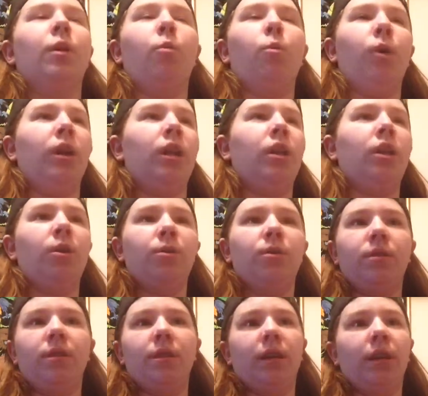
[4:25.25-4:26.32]
Whitney
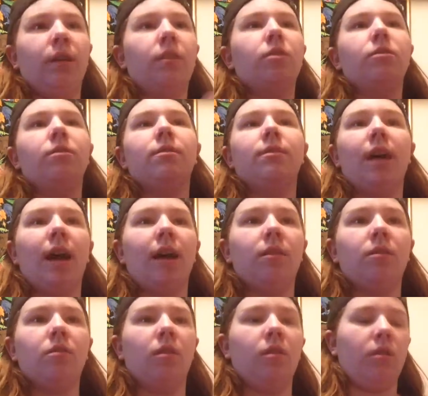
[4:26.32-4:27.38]
Houston,
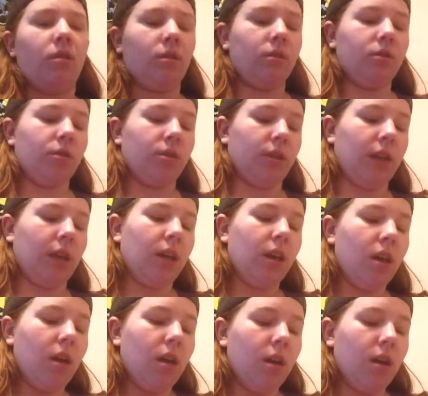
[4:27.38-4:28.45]
sad songs, or
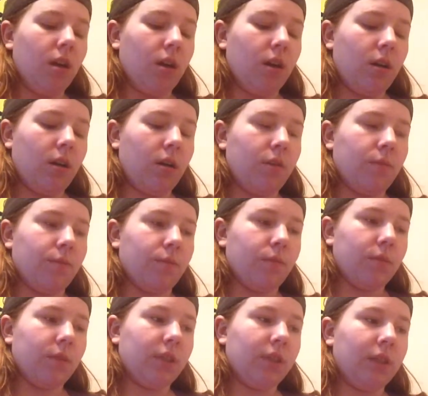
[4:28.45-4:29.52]

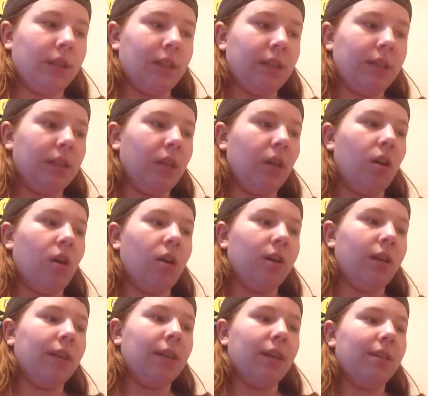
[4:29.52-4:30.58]
Celine
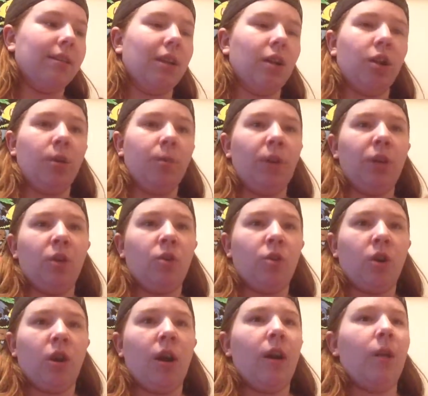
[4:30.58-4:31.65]
Dion, things that are going to make you
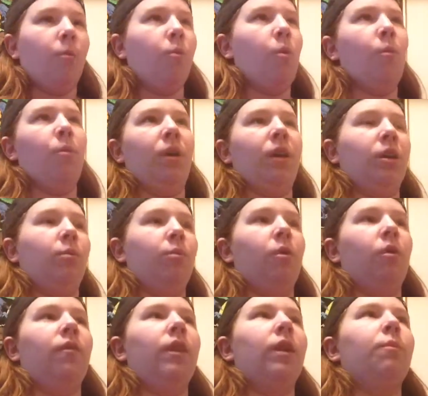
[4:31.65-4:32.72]
cry, won't make you
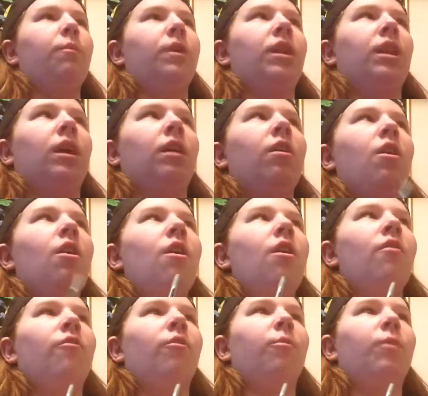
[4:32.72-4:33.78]
motivated, but
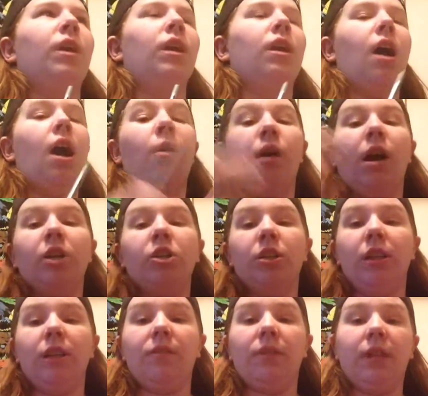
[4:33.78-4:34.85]
for me, I'll
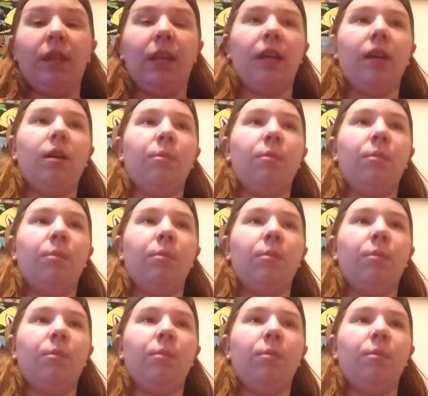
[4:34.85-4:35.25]
actually leave a link.